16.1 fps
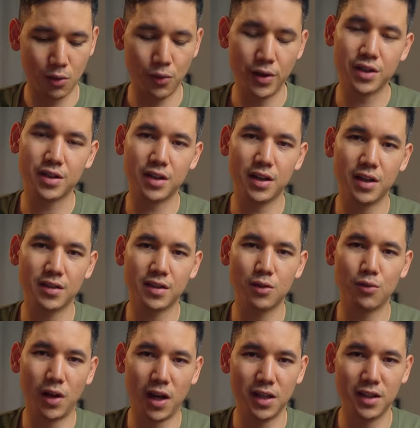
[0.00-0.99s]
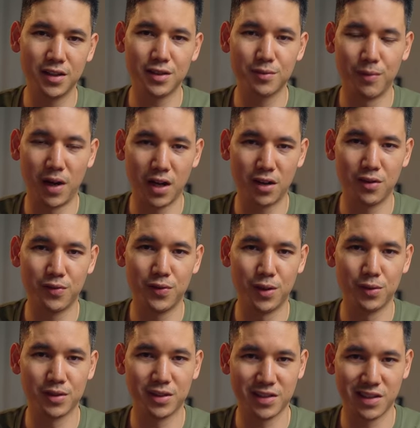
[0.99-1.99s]
which is a wireless
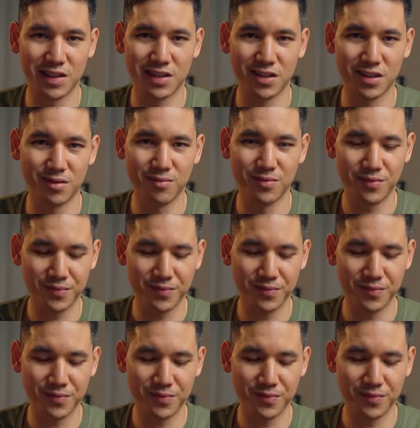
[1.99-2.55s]
microphone system.